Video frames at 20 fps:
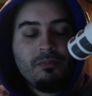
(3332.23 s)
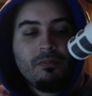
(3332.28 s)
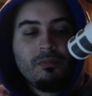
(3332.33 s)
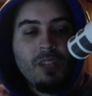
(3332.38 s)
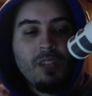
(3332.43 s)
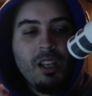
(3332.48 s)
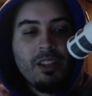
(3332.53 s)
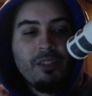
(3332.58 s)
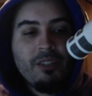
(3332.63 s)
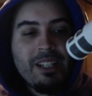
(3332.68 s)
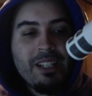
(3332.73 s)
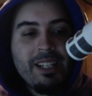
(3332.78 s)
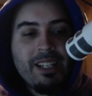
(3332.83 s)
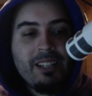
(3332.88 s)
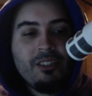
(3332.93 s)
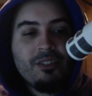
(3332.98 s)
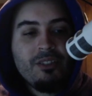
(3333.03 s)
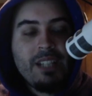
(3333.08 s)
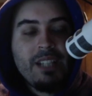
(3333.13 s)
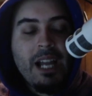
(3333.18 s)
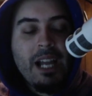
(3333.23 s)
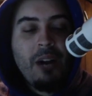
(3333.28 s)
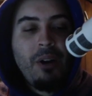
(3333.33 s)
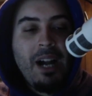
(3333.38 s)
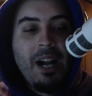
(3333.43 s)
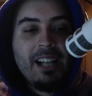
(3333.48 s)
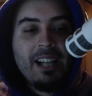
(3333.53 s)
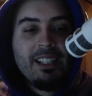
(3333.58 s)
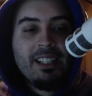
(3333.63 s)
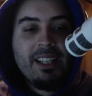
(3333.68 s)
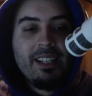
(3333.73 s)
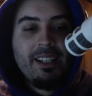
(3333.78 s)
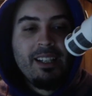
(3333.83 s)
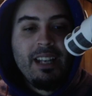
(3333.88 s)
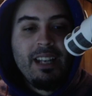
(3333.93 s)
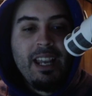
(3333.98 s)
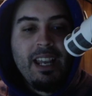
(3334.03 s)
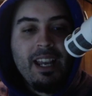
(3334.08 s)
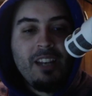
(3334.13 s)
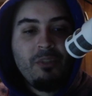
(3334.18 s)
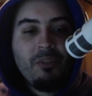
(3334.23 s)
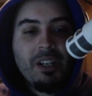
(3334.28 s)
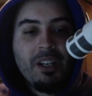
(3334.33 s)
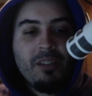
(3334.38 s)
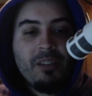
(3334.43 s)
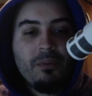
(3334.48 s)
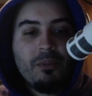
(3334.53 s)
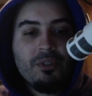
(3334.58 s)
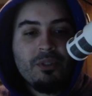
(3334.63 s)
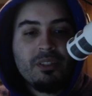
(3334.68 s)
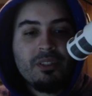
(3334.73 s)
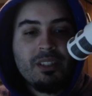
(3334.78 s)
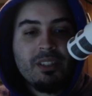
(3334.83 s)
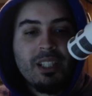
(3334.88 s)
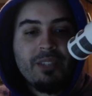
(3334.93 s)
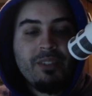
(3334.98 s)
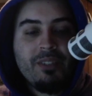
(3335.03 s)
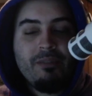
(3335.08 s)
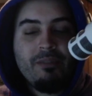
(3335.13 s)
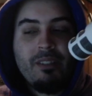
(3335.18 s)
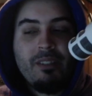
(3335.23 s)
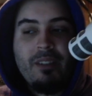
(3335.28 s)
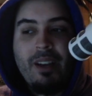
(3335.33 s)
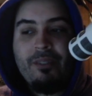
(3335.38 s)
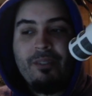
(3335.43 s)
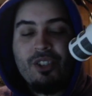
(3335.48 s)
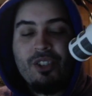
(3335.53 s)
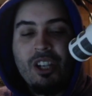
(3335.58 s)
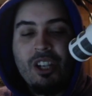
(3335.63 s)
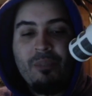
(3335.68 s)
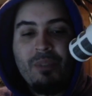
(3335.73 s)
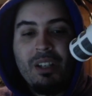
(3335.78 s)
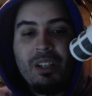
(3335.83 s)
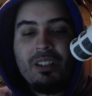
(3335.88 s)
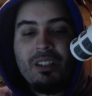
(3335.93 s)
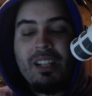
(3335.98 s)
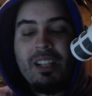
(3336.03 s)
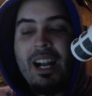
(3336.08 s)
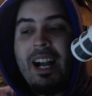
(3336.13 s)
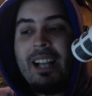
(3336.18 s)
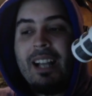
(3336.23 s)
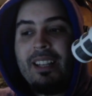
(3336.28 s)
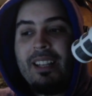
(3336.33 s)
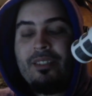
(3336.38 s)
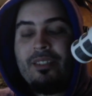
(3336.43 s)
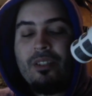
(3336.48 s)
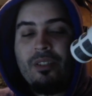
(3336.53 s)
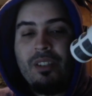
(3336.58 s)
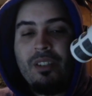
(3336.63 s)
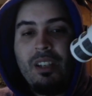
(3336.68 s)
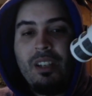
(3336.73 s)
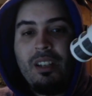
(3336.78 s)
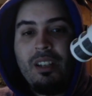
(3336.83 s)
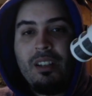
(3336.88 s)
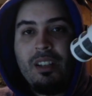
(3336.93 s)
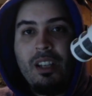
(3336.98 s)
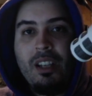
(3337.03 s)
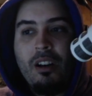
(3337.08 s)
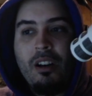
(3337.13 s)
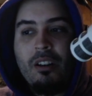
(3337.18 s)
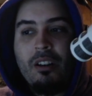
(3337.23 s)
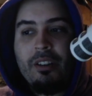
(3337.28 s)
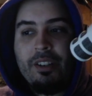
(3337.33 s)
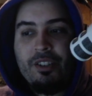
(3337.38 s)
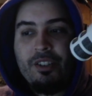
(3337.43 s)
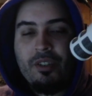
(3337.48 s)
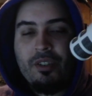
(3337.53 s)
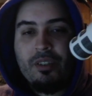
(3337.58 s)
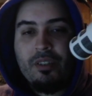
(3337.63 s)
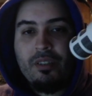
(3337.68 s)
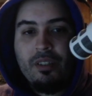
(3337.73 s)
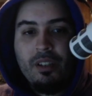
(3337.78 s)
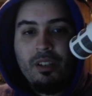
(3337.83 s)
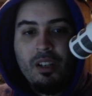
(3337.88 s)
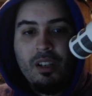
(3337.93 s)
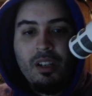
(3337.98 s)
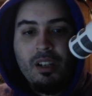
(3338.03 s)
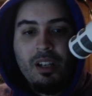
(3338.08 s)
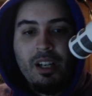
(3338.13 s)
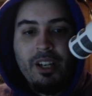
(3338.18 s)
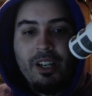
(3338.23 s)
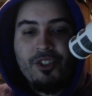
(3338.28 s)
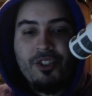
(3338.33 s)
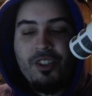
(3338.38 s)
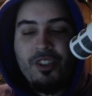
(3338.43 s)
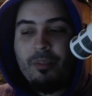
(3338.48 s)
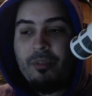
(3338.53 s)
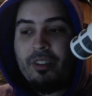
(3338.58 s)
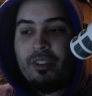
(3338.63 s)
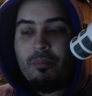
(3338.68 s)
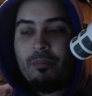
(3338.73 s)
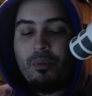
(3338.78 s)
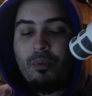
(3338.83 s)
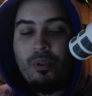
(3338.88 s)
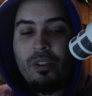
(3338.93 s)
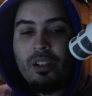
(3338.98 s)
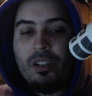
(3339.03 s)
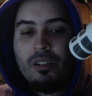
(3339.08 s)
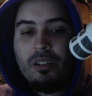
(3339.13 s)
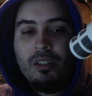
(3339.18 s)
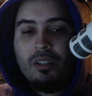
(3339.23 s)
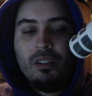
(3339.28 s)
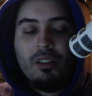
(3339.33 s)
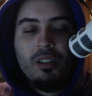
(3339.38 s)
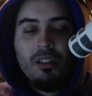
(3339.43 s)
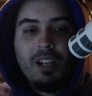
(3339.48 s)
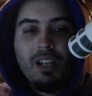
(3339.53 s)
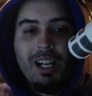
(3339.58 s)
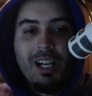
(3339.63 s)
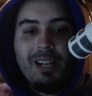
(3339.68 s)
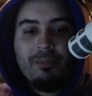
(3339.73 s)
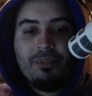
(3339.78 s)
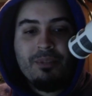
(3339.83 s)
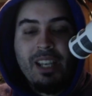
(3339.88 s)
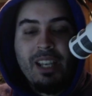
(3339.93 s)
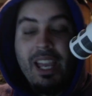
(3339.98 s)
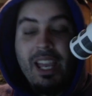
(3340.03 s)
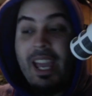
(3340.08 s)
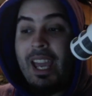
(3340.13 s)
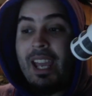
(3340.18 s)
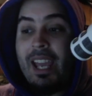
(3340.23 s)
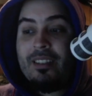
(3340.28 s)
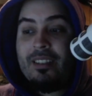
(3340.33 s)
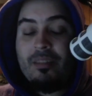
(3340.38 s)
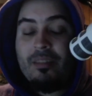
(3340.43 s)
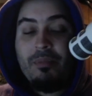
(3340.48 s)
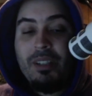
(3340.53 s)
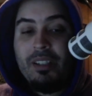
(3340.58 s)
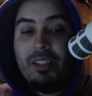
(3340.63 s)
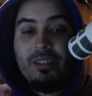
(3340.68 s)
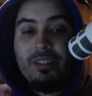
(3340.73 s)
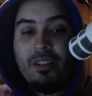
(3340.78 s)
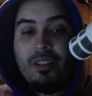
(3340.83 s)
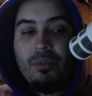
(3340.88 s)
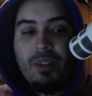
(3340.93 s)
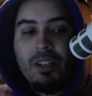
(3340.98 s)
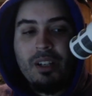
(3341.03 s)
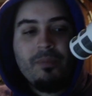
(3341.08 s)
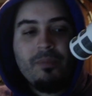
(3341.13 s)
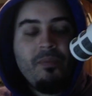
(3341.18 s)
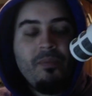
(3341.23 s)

The Rekindler is now highlighted in hand when it will successfully revive a champion. The highlights are the orange shimmering border, saying, hey, this ability is going to work.